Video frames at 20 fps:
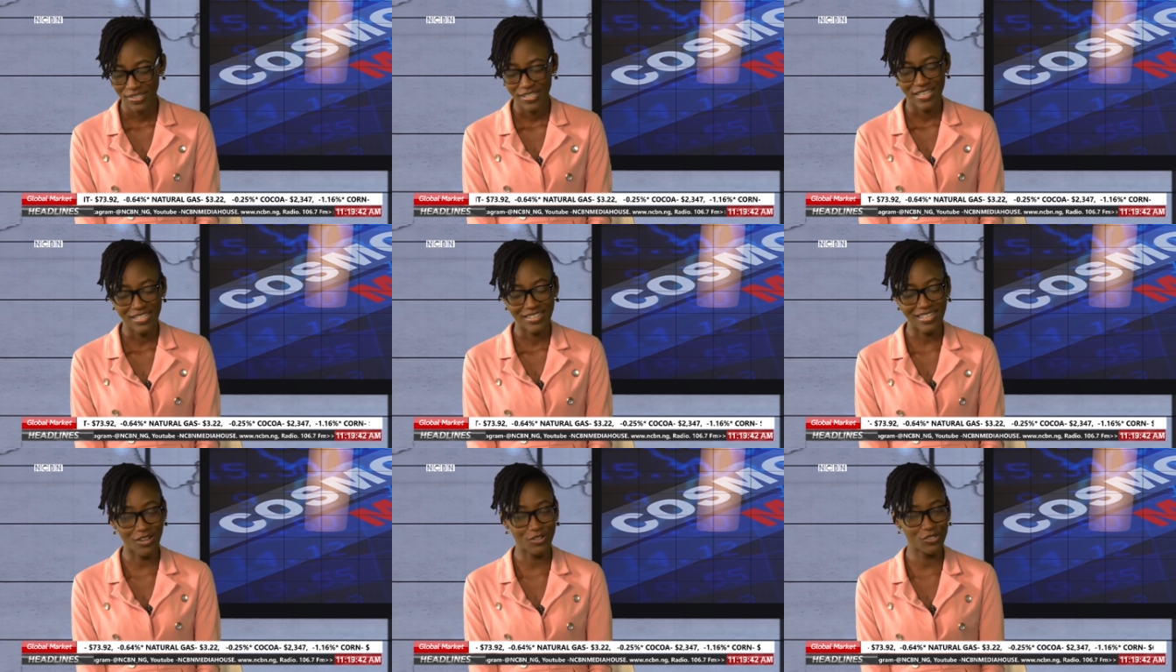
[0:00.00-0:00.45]

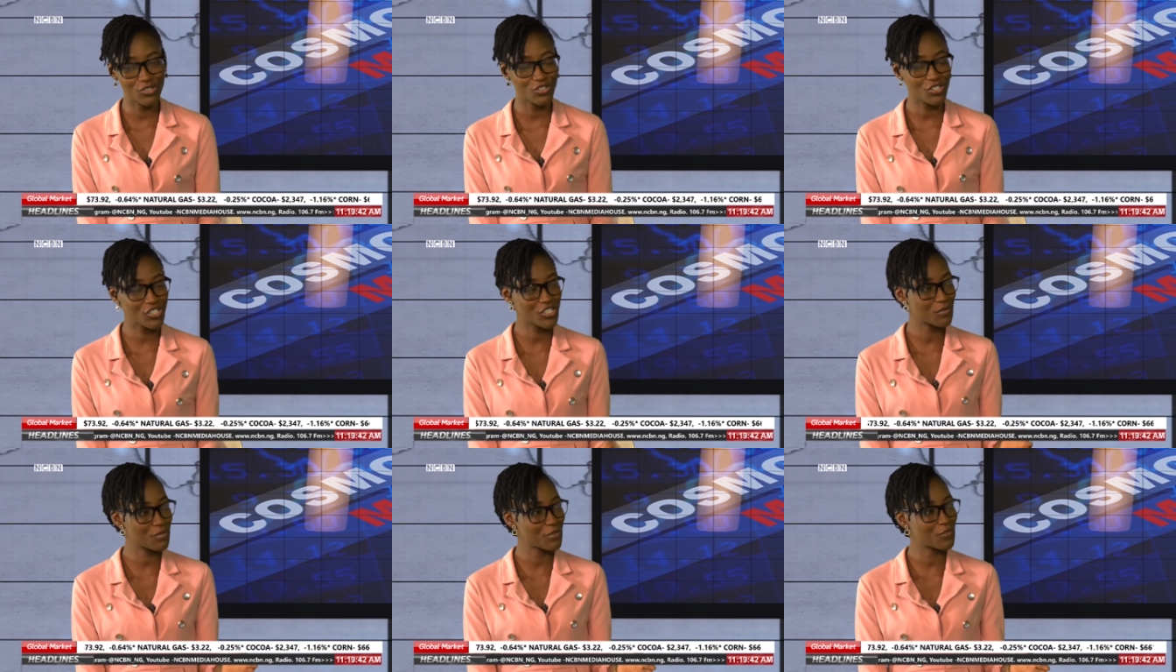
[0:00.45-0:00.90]
Now,
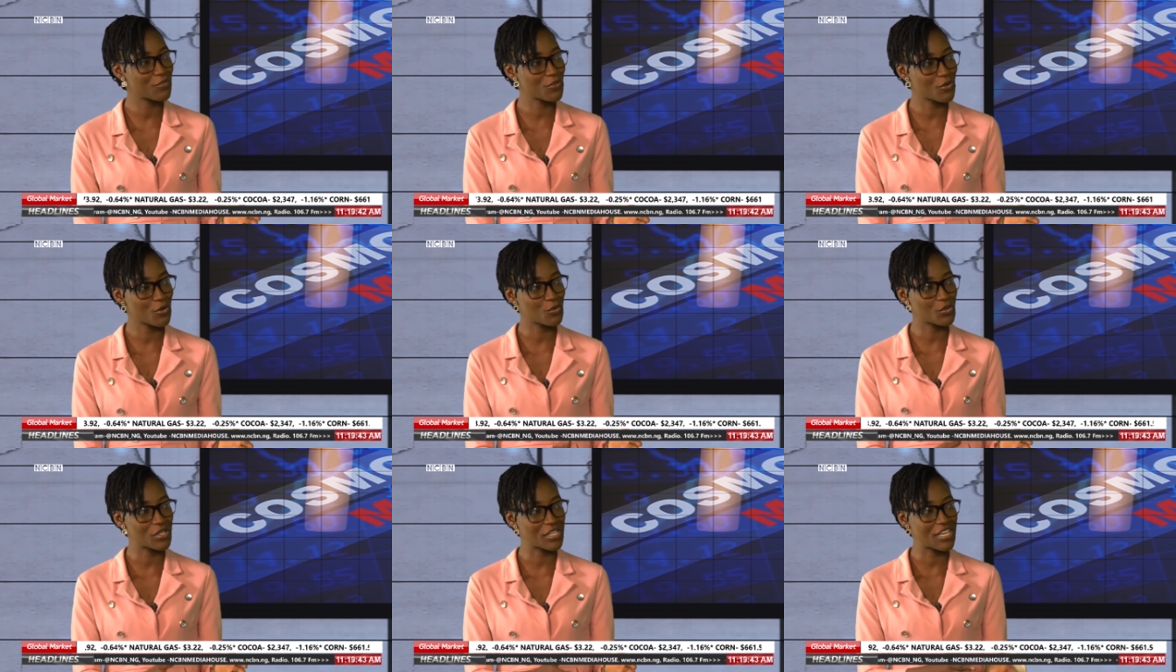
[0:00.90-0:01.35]
just
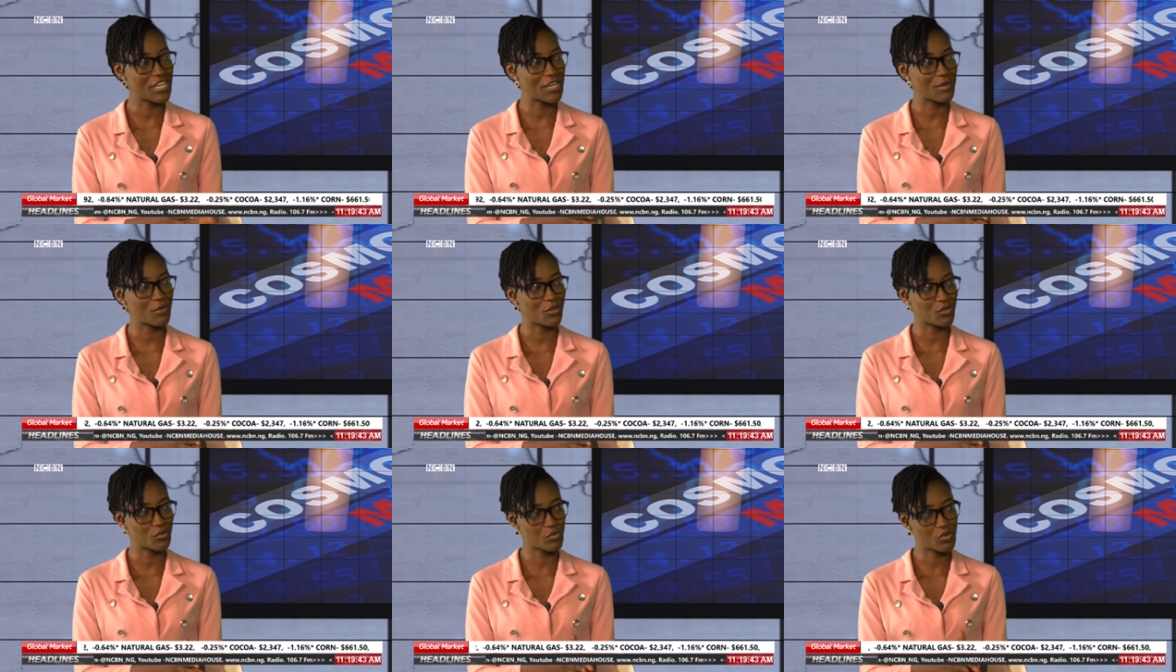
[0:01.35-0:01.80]
before we
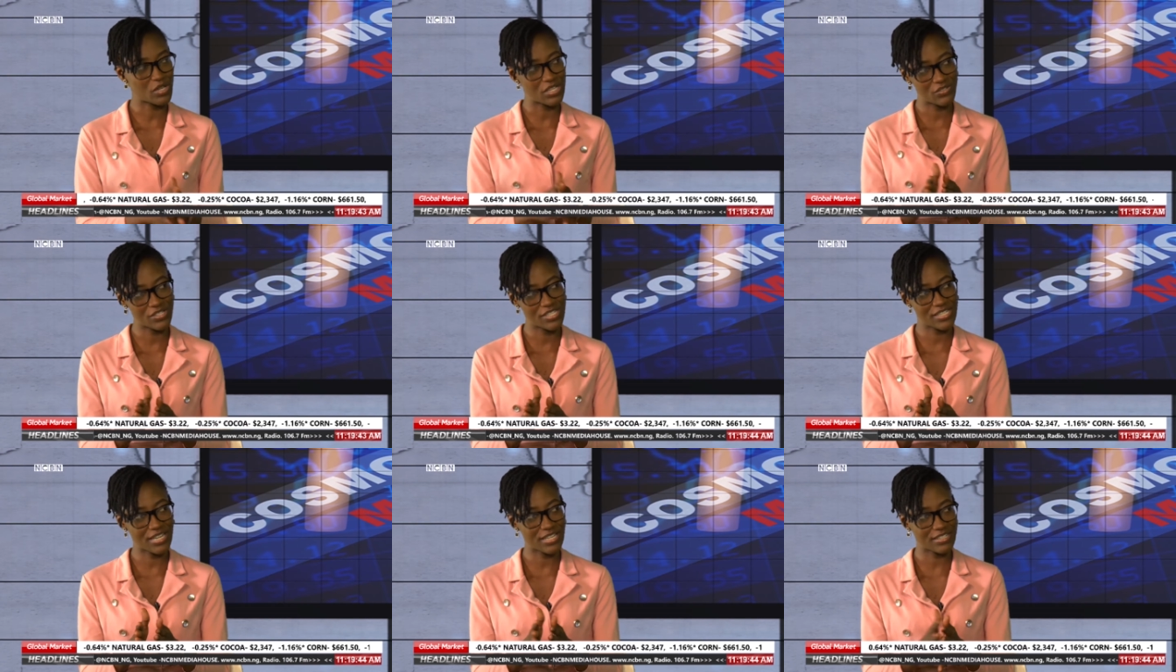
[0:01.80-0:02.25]
came on, we're
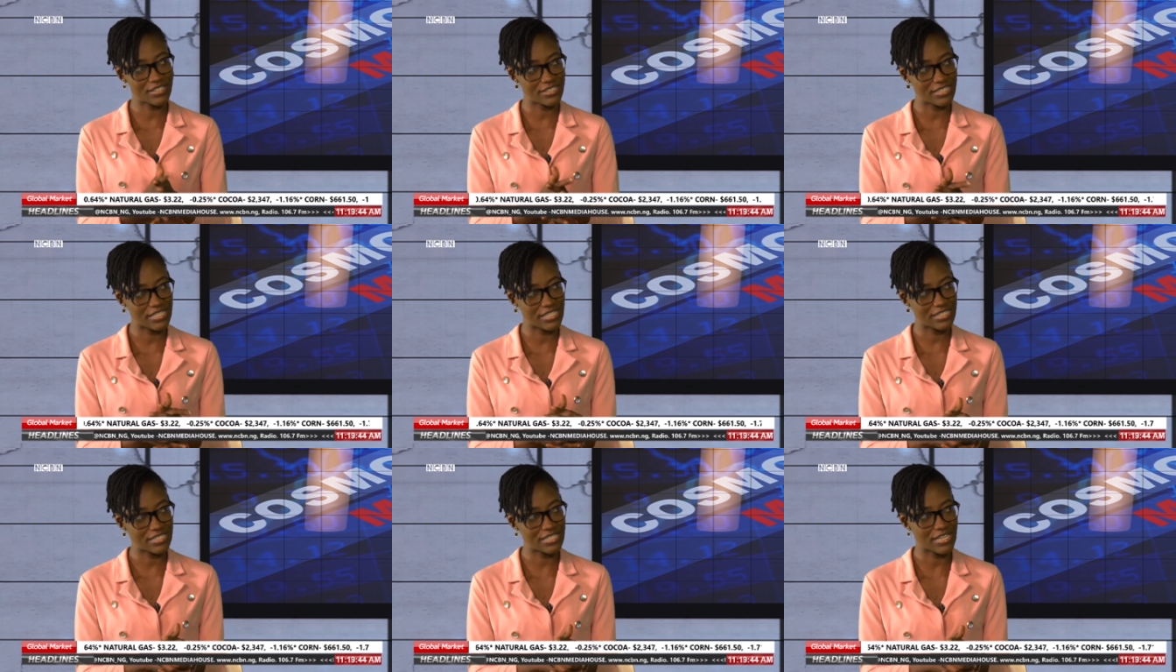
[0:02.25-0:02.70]
looking at the
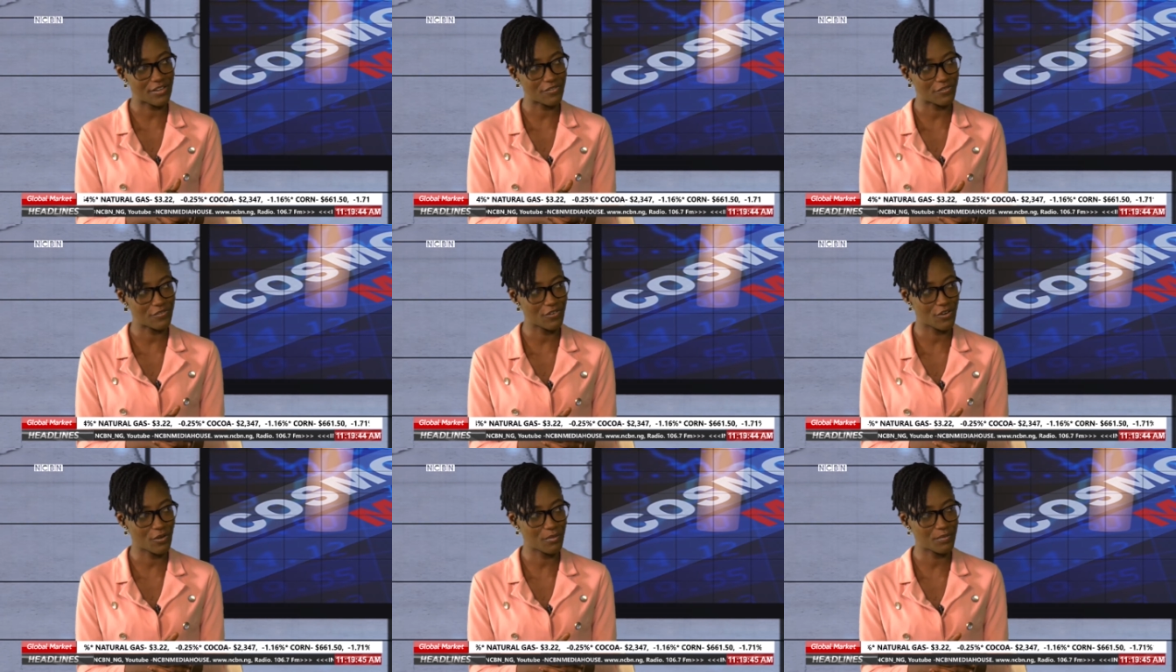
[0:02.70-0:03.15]
data
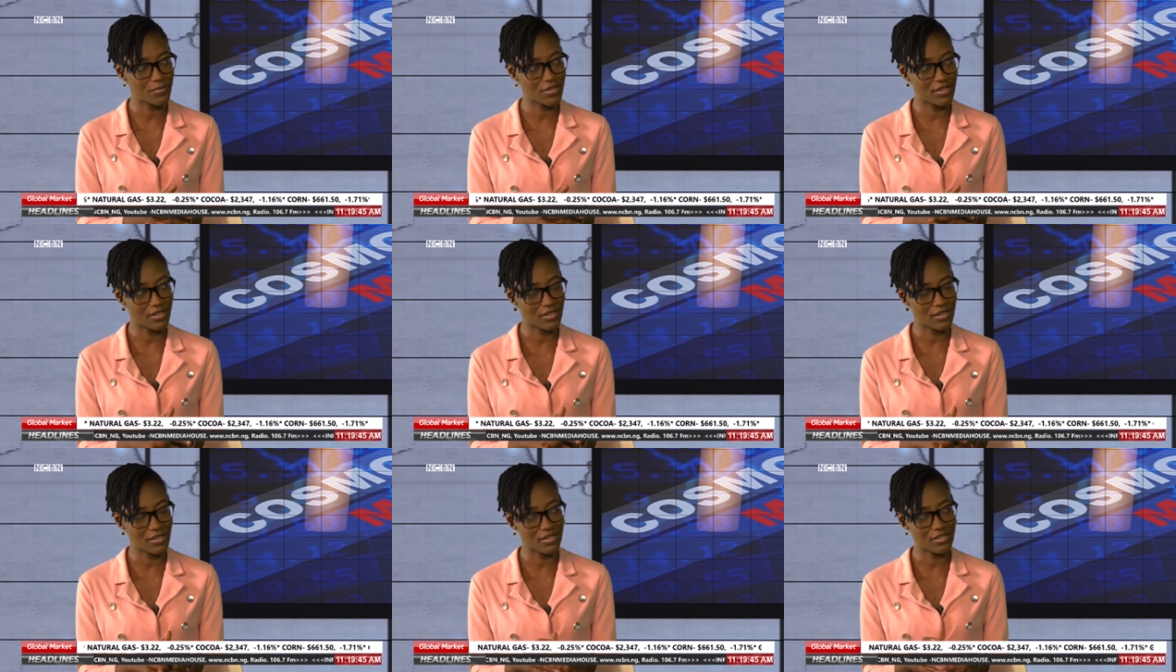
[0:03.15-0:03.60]
from
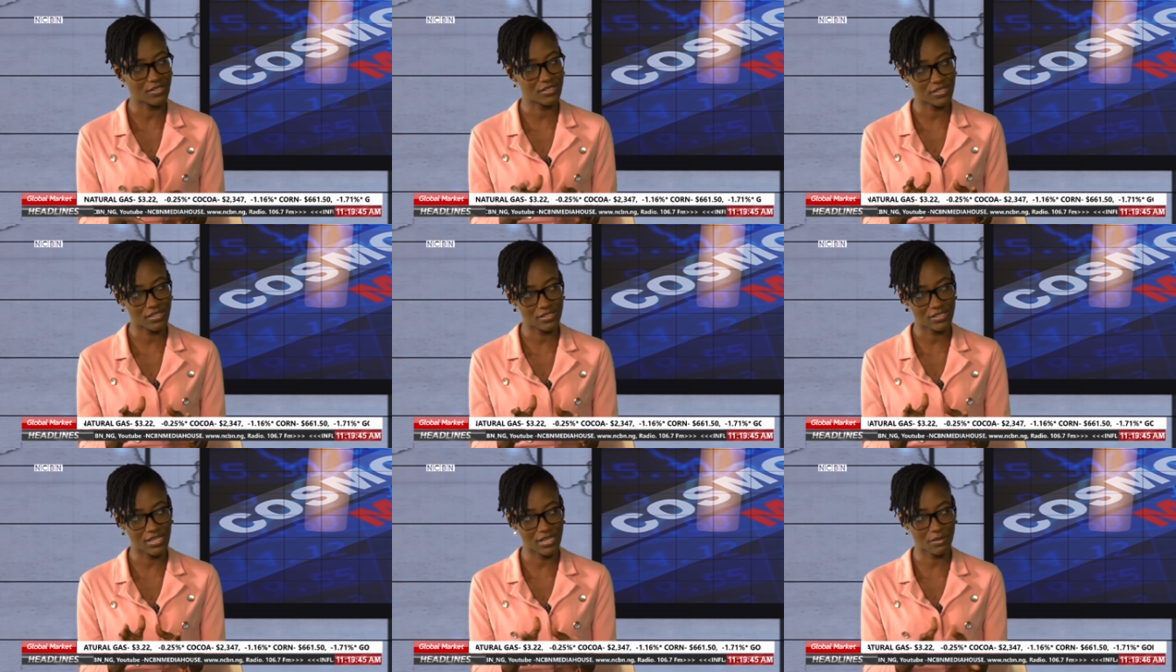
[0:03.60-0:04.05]
the
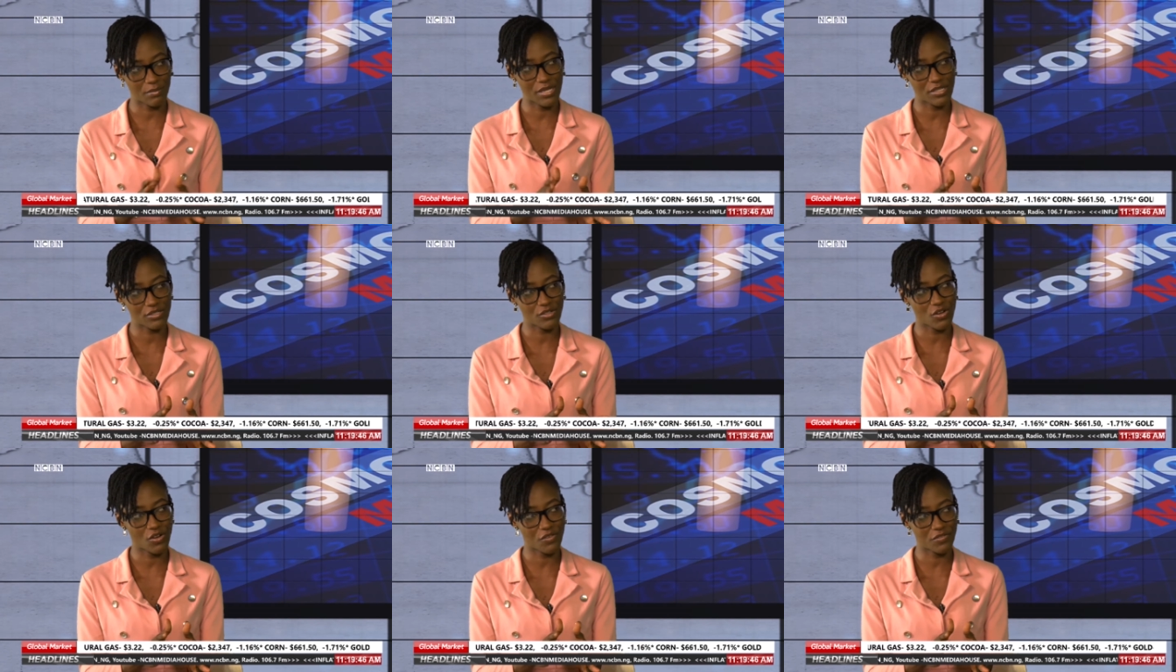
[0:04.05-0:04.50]

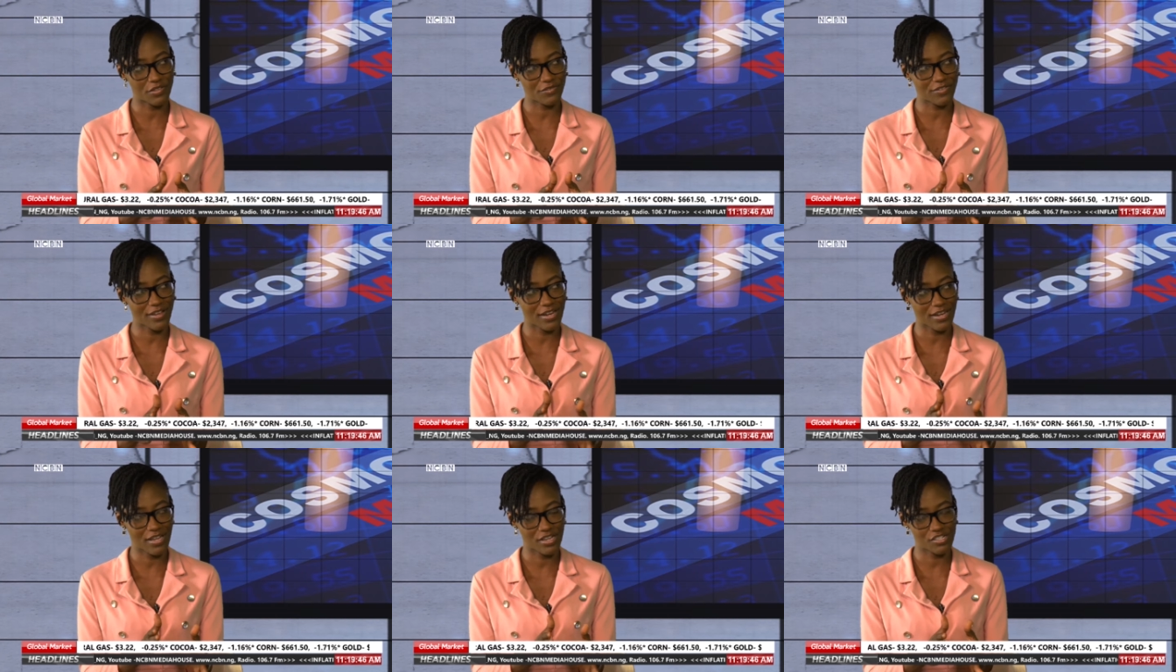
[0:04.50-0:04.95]
segment of the
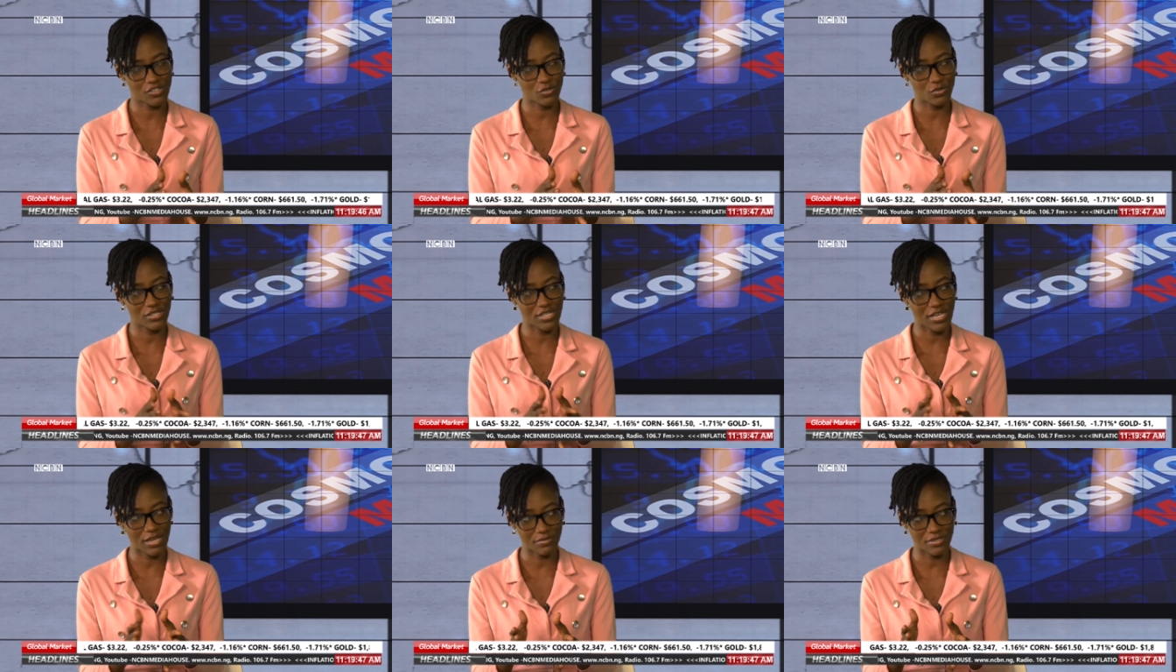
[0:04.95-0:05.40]
Financial
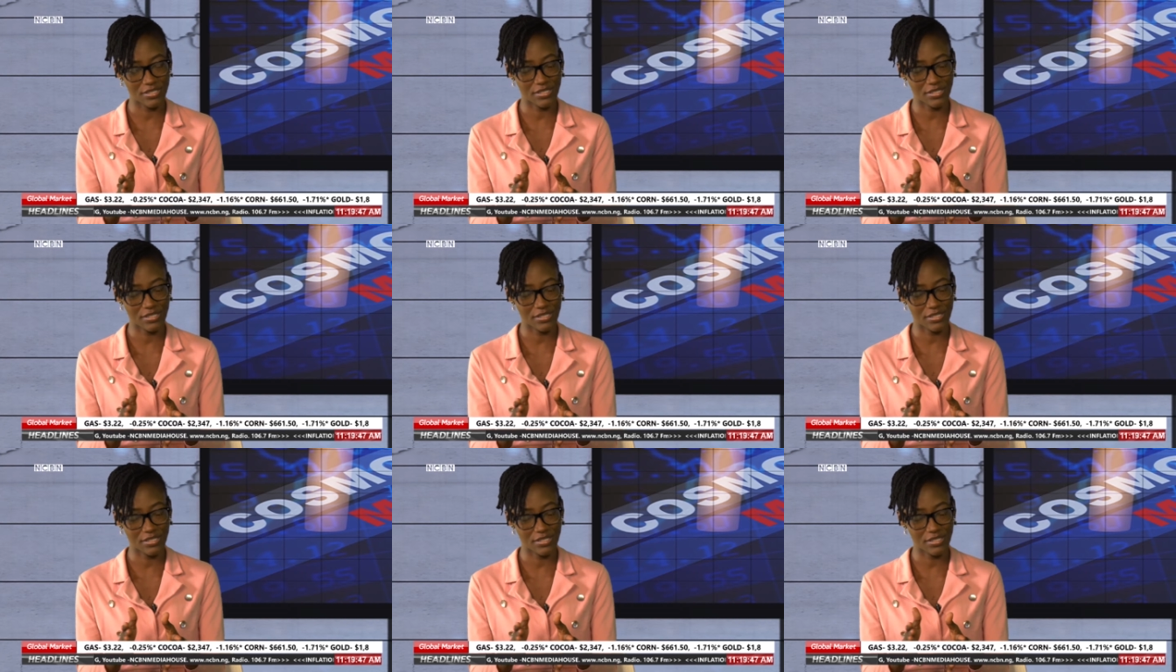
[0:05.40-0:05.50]
Times,